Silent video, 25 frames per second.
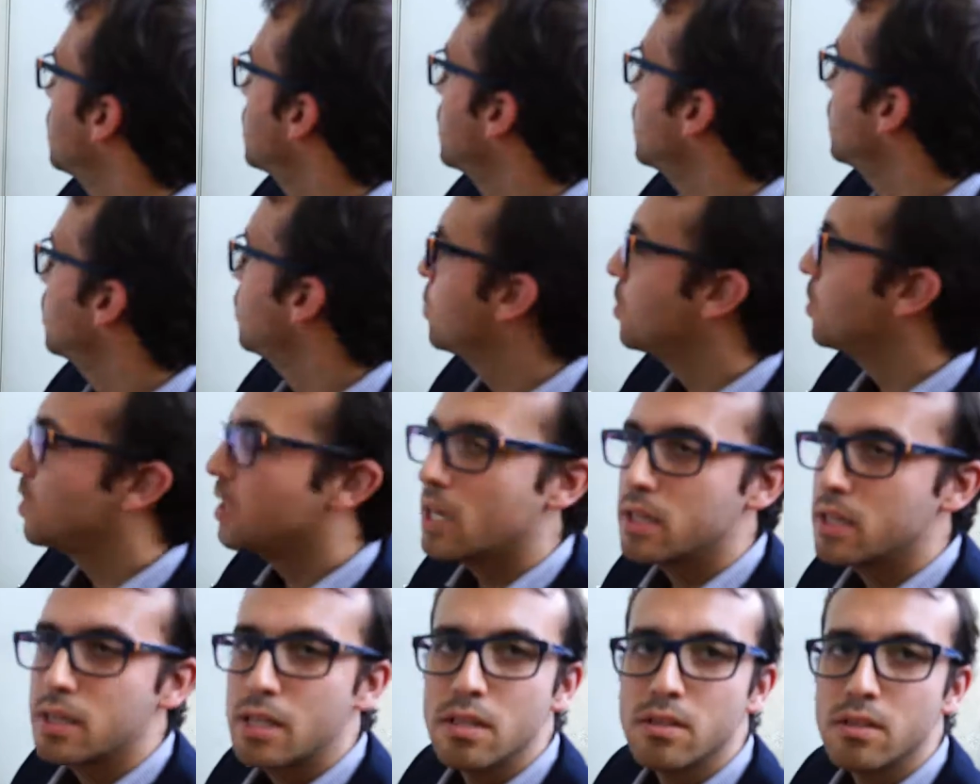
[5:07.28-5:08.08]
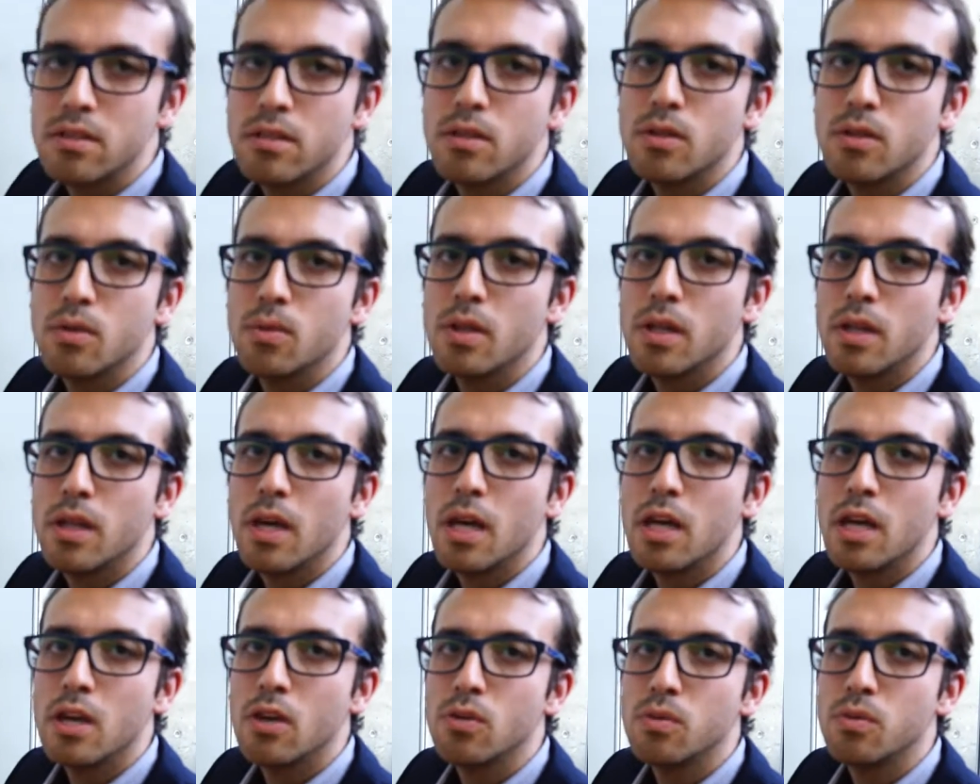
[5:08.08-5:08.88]
the UE attached to
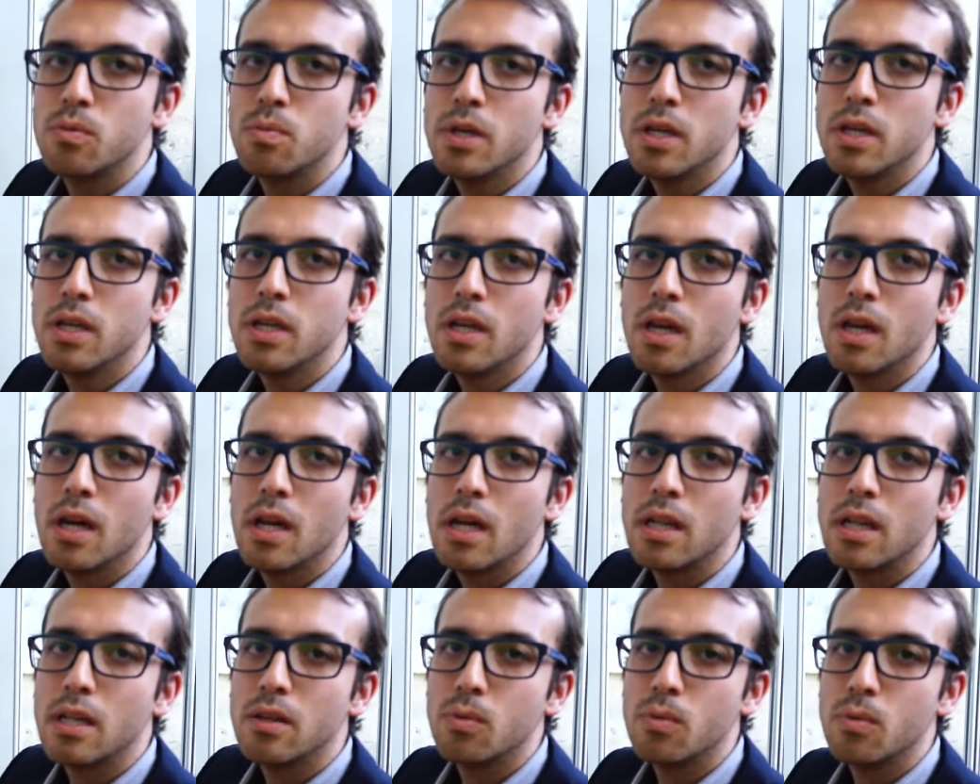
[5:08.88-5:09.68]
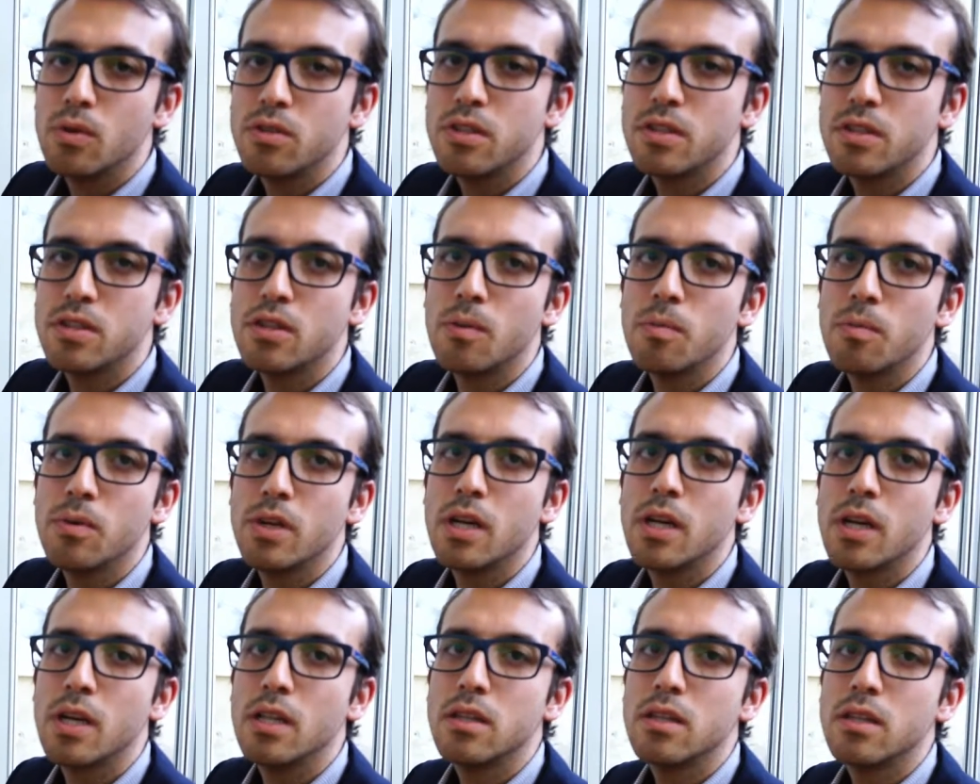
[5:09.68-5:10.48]
the node B, which is
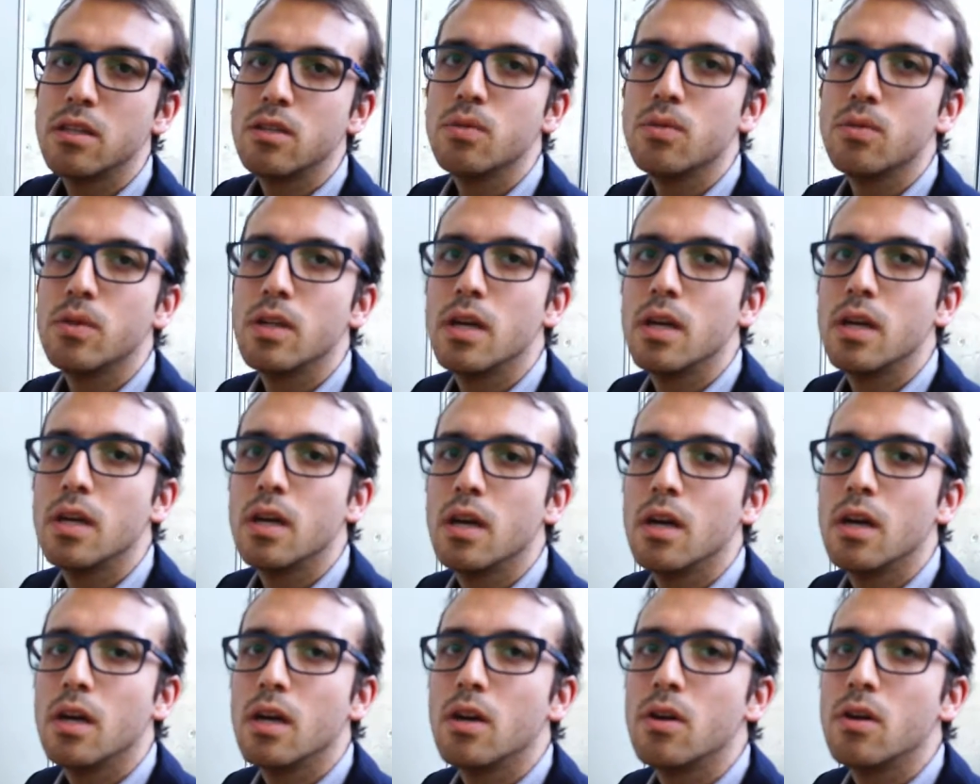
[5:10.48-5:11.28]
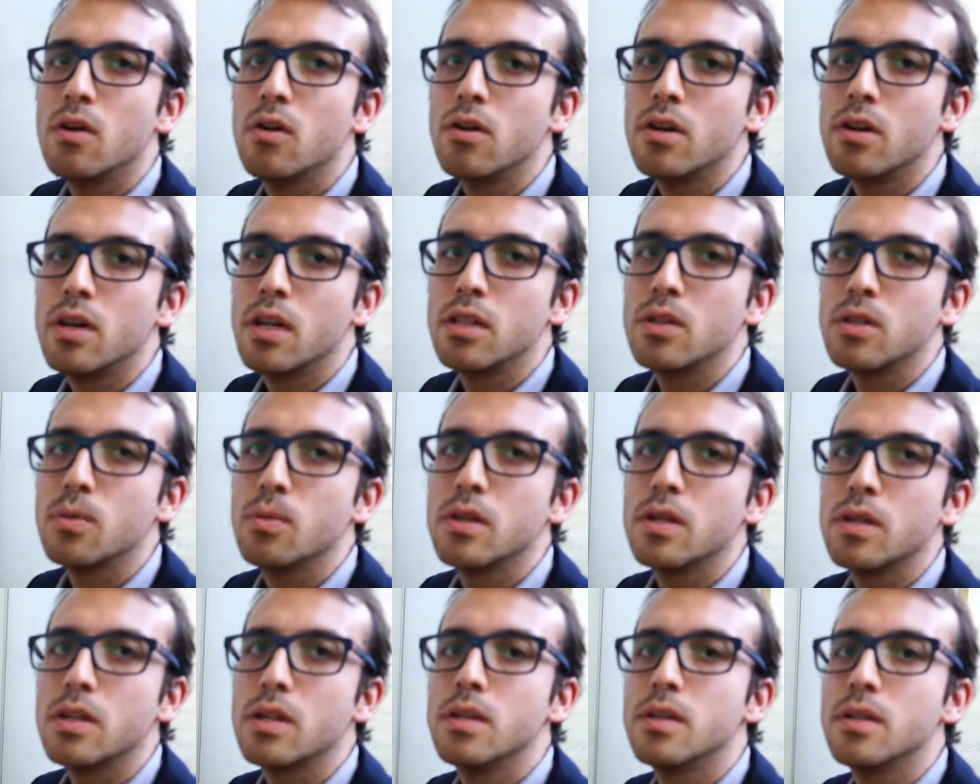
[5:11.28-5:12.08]
communicating to the core
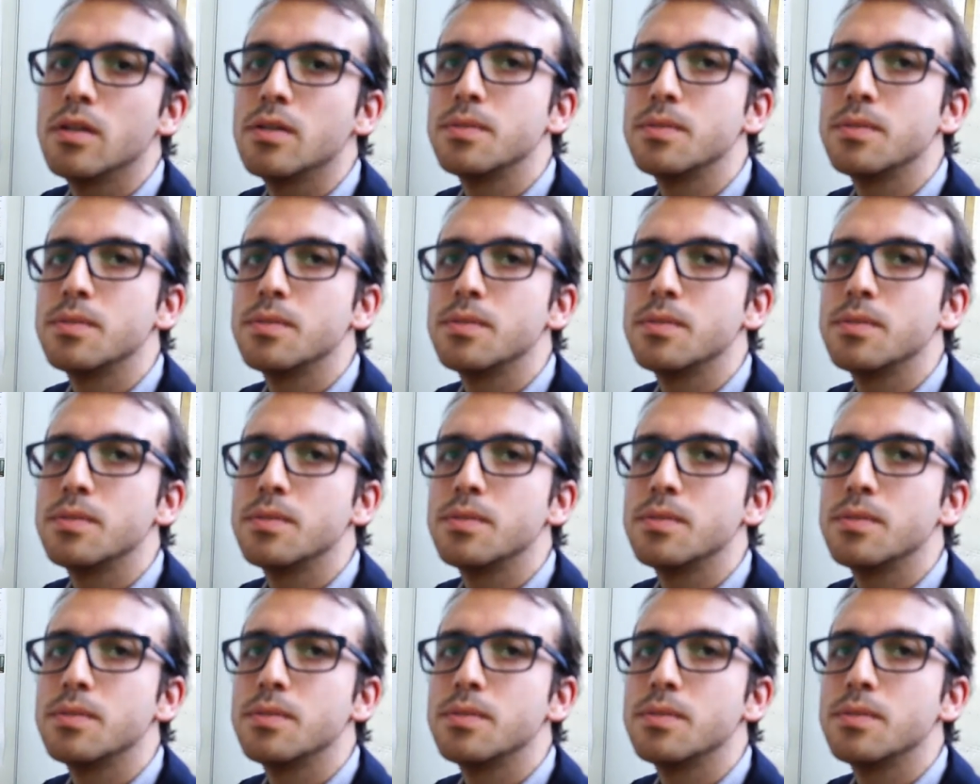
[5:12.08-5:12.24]
network.